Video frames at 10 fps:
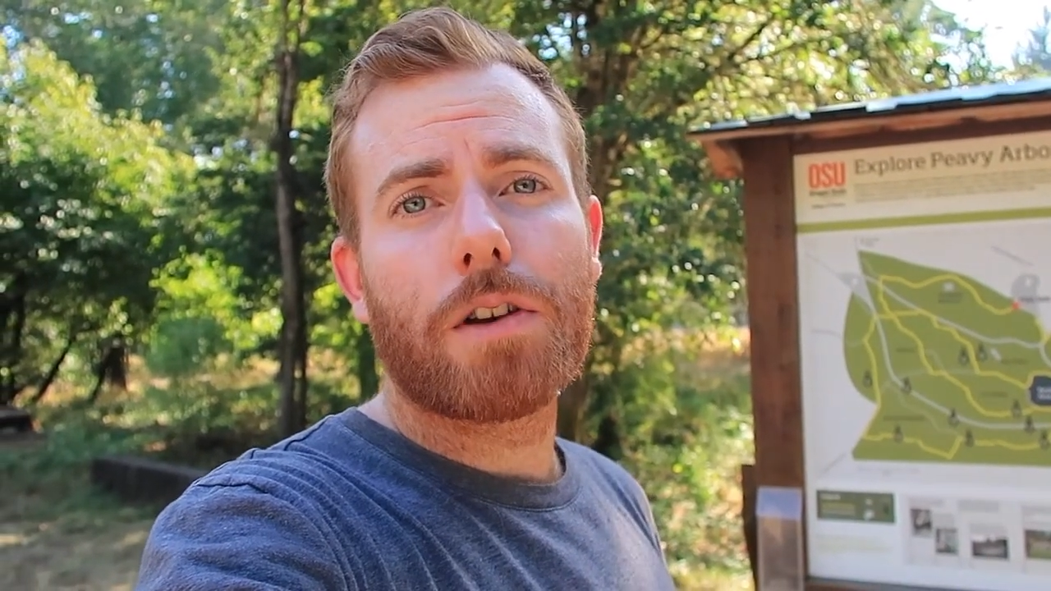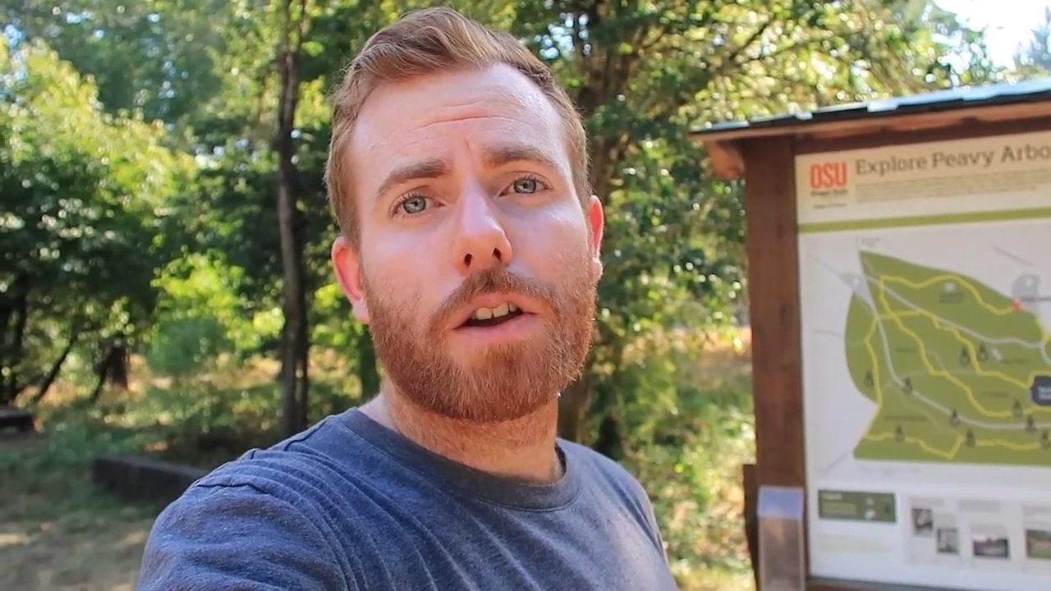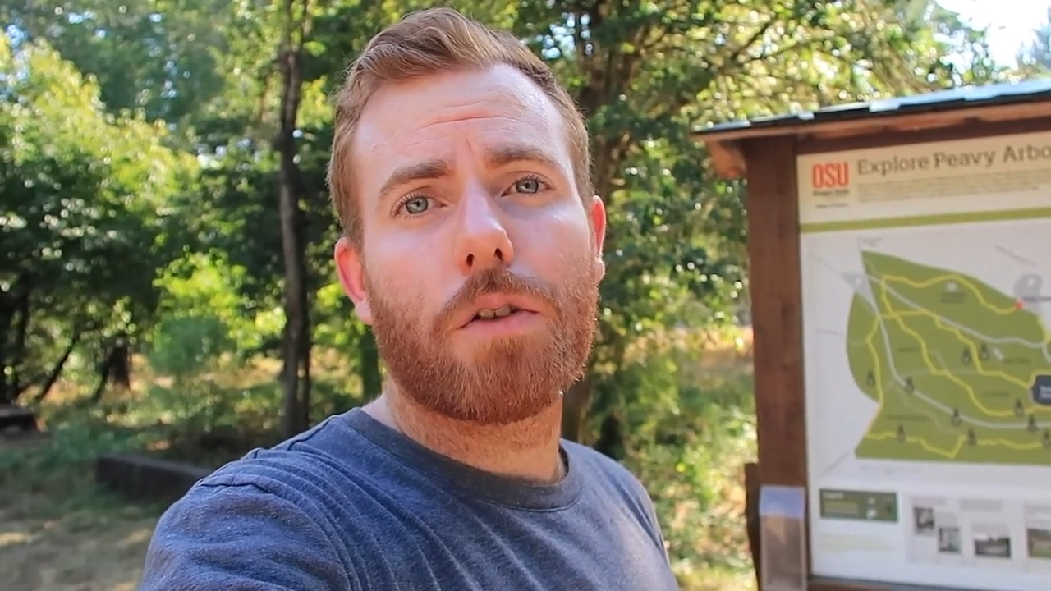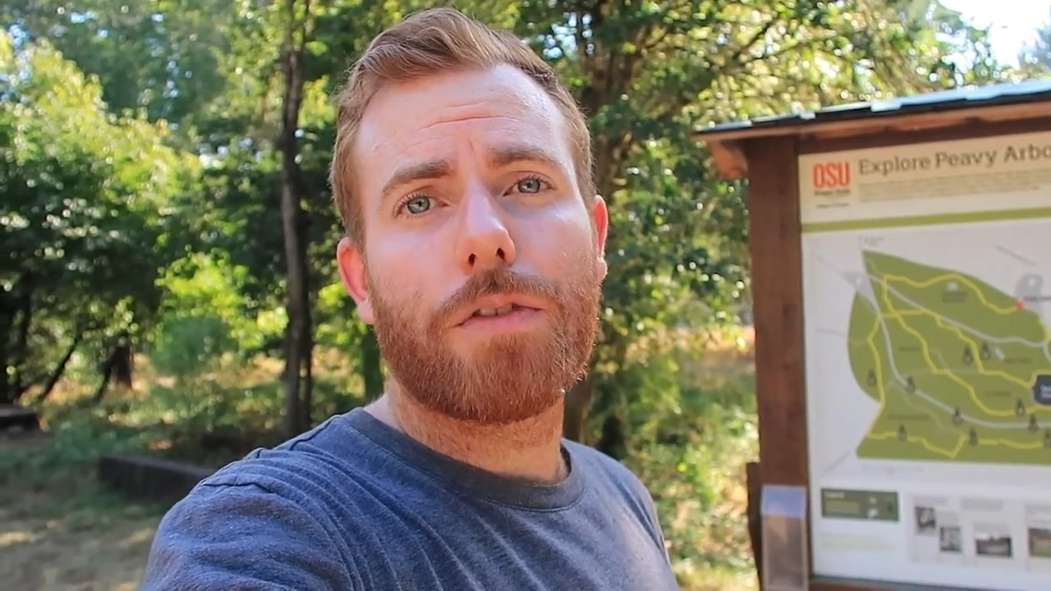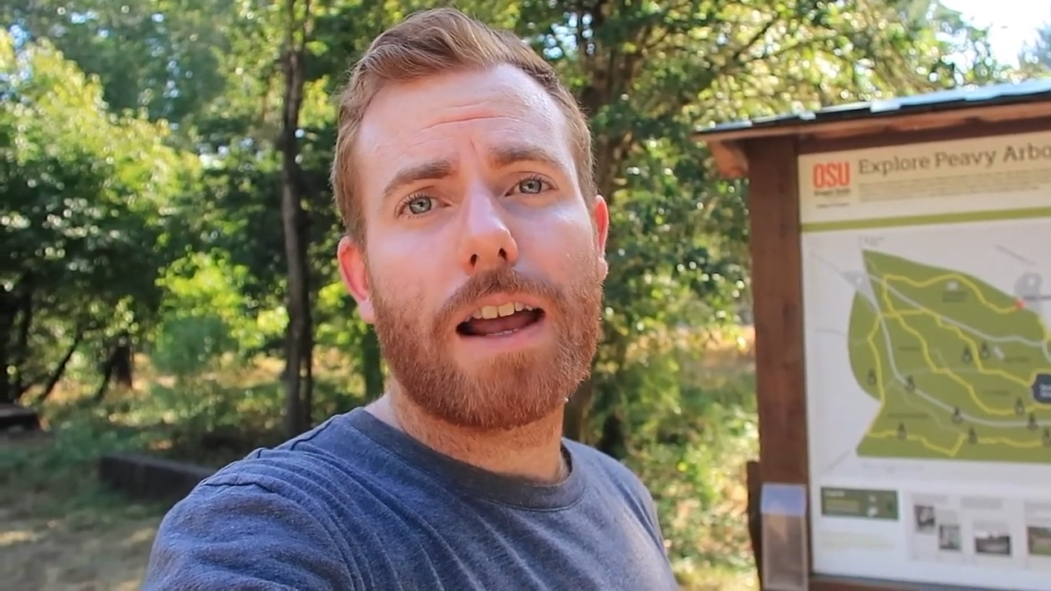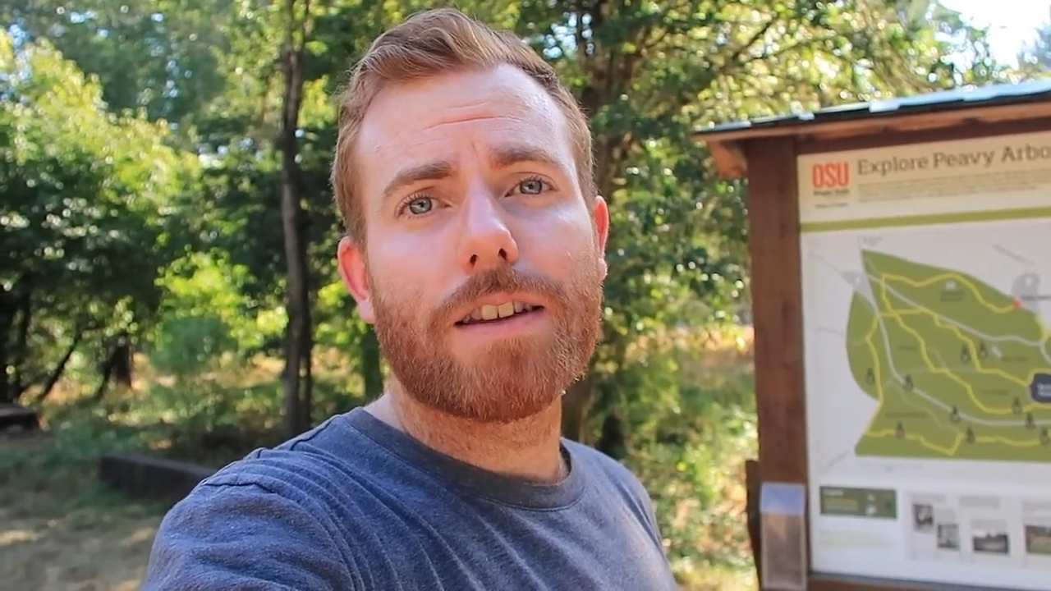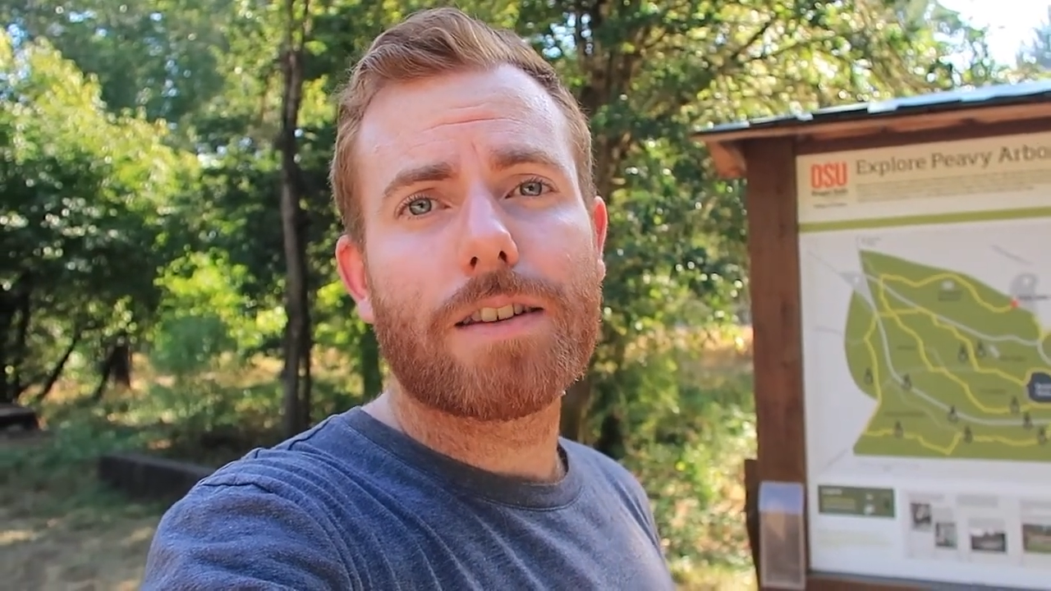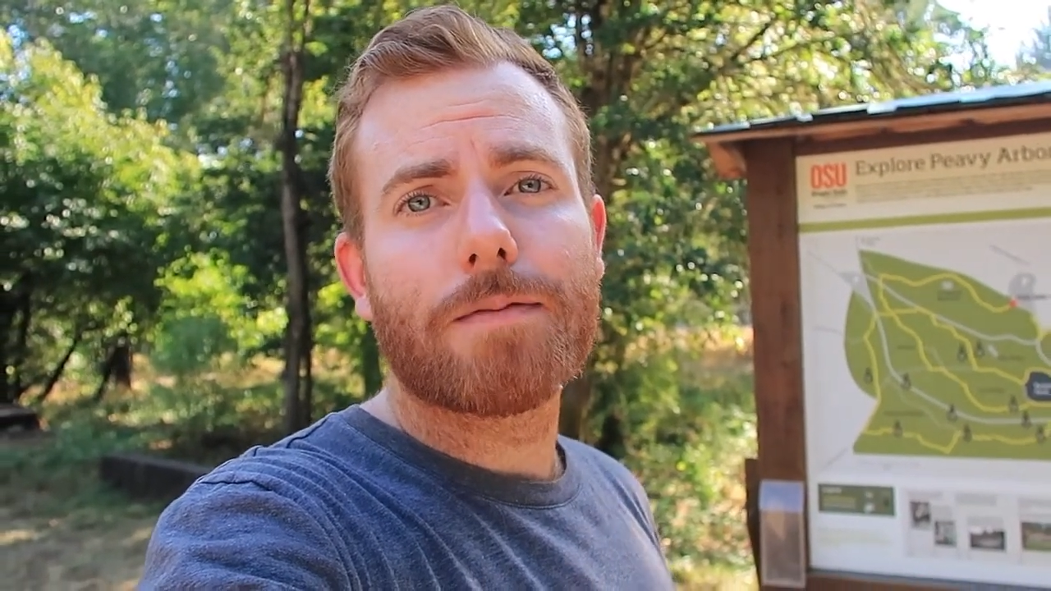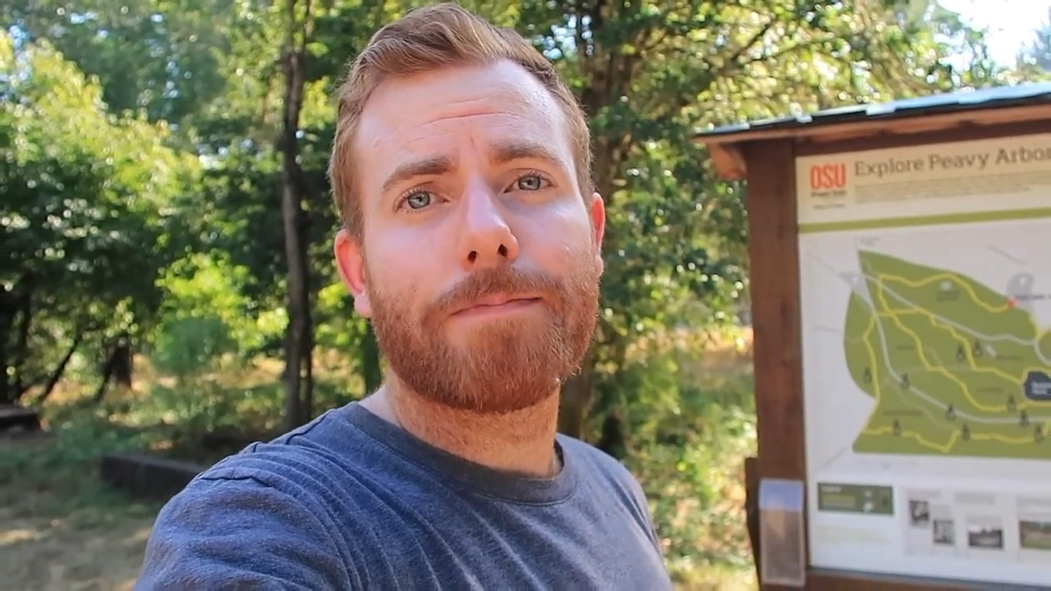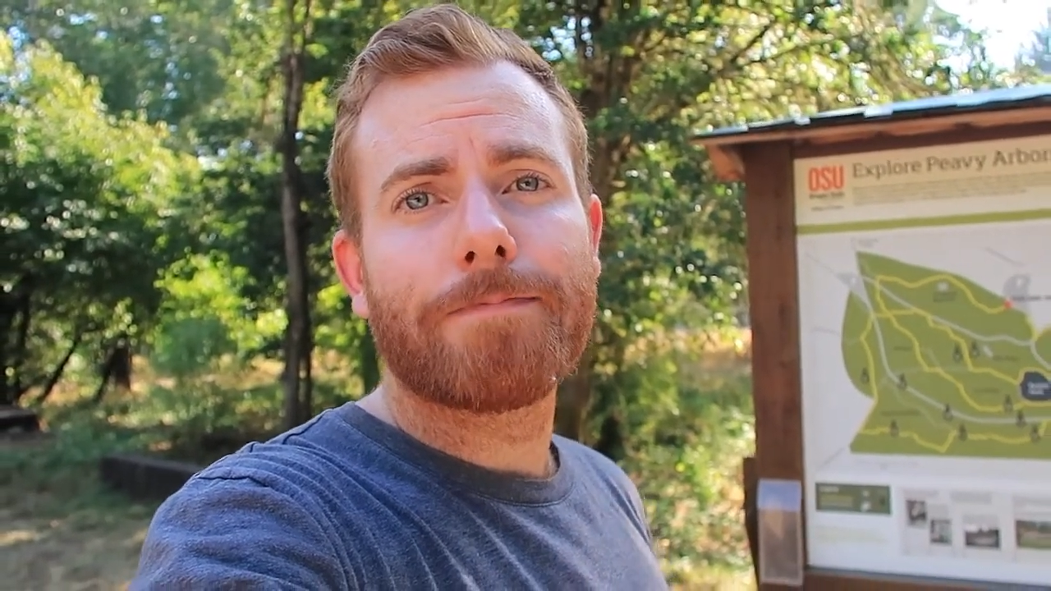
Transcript: you're in Corvallis.